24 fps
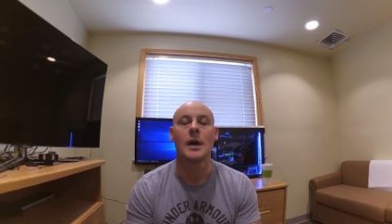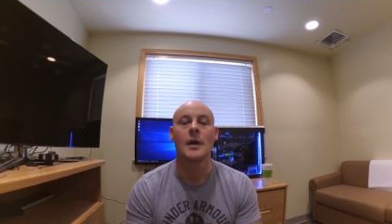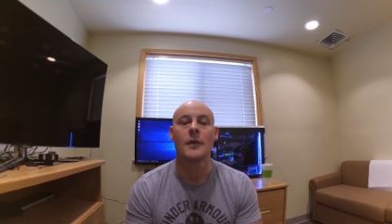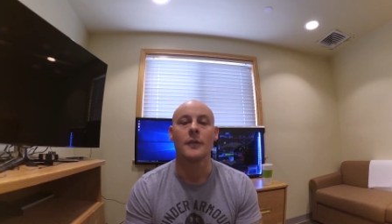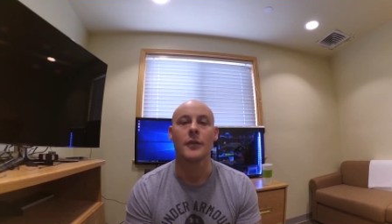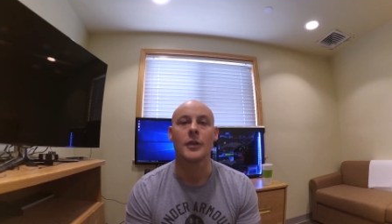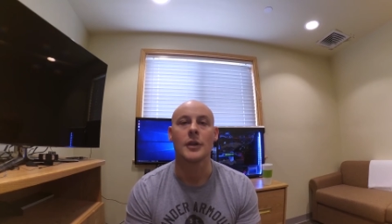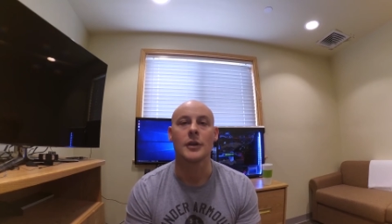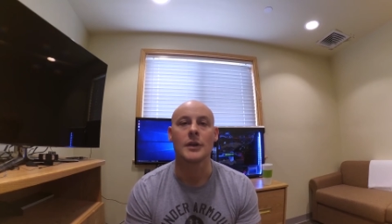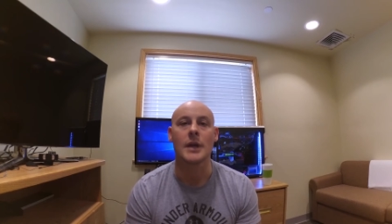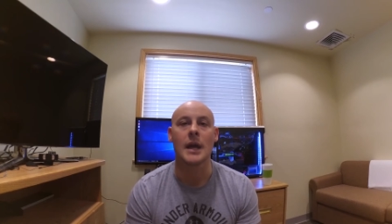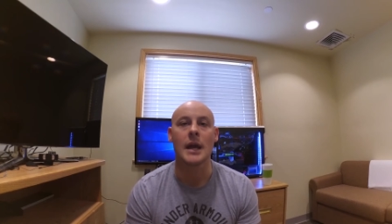
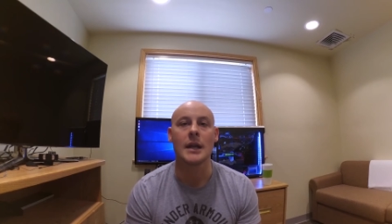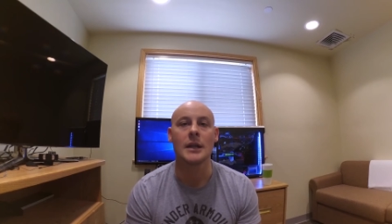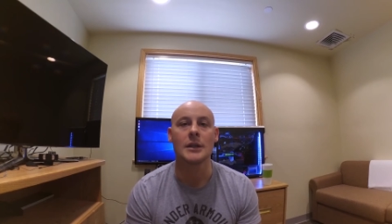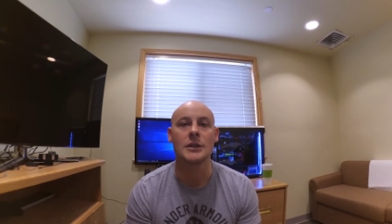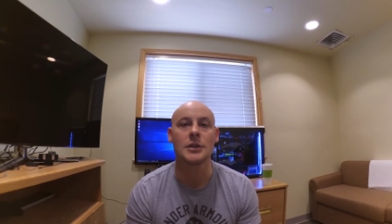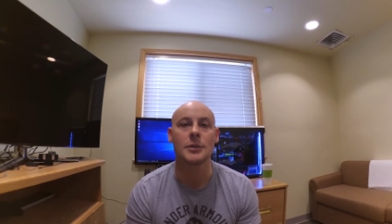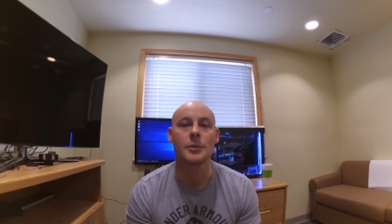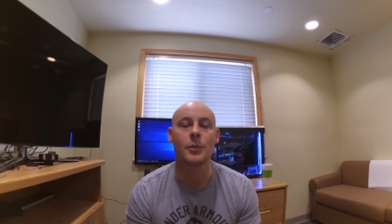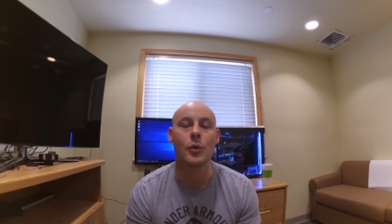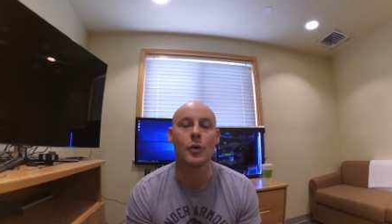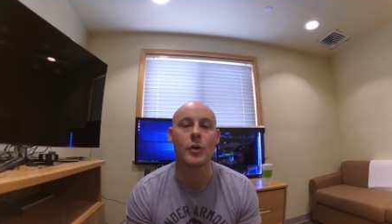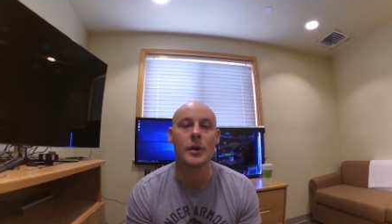for the any
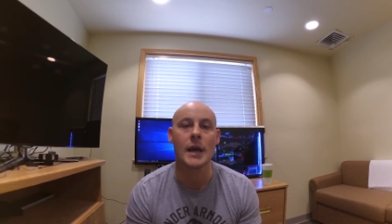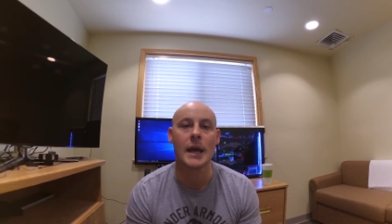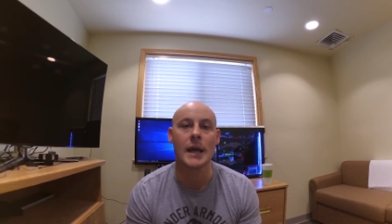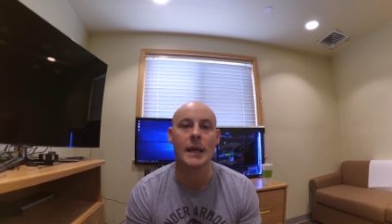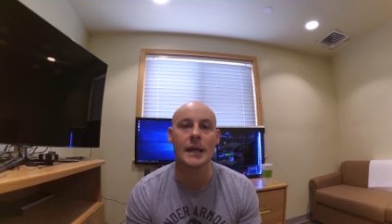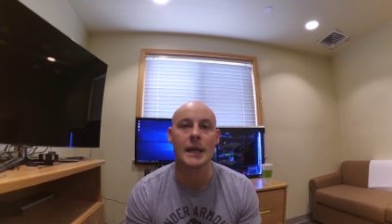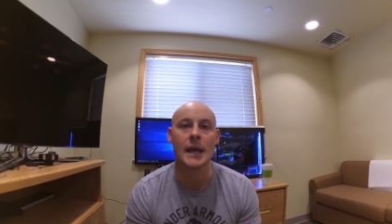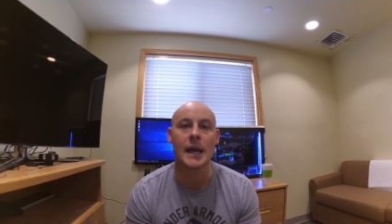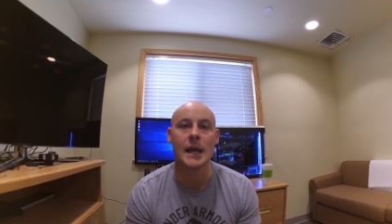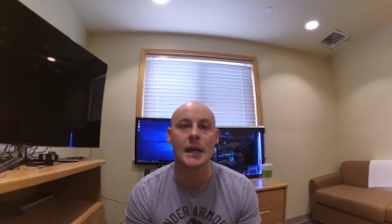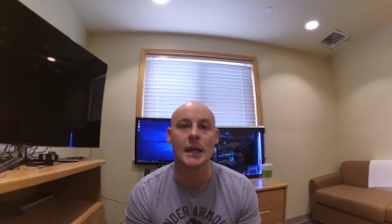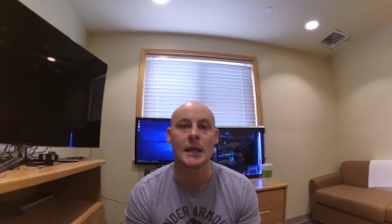support I
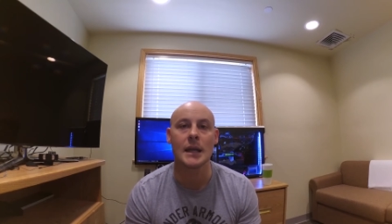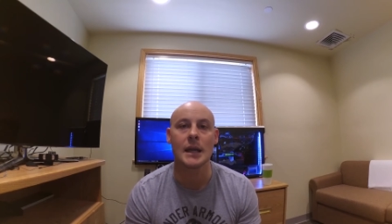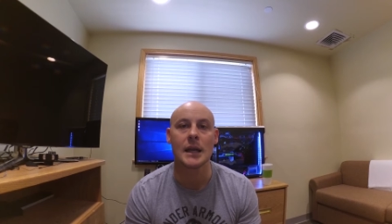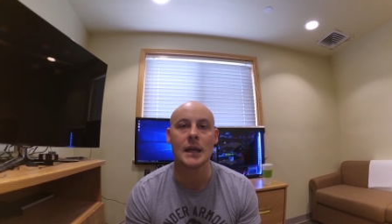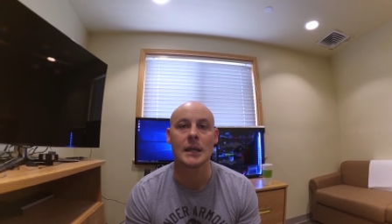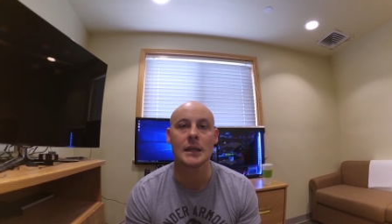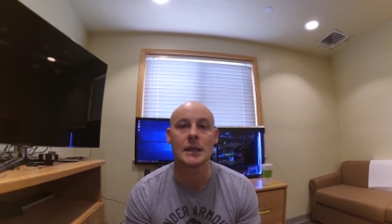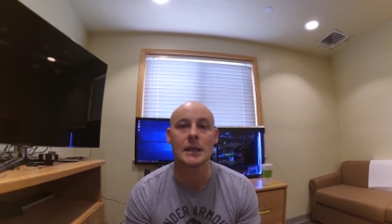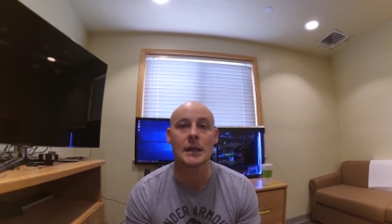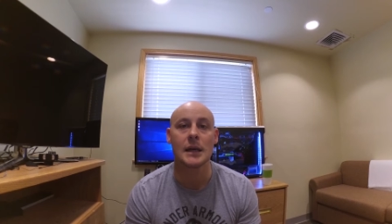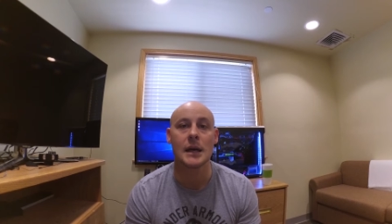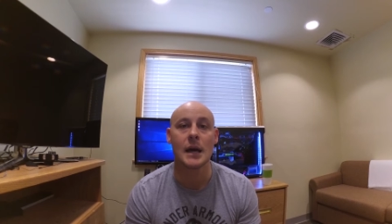get
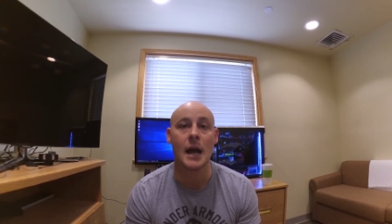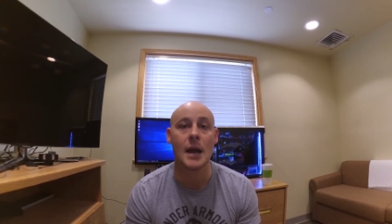and uh,